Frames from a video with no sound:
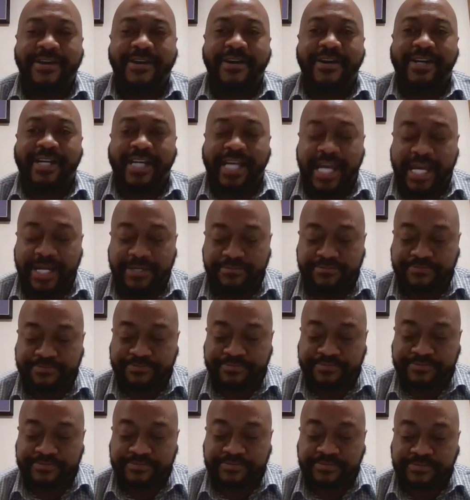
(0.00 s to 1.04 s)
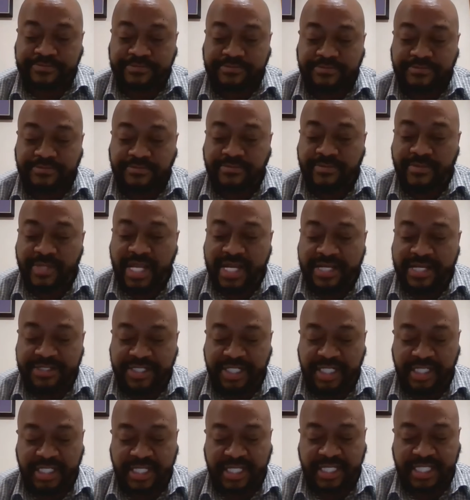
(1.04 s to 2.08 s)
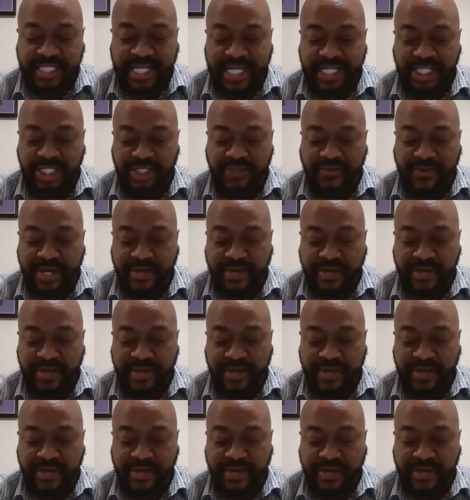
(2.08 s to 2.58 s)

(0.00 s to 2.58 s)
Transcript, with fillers: Okay? Jesus said to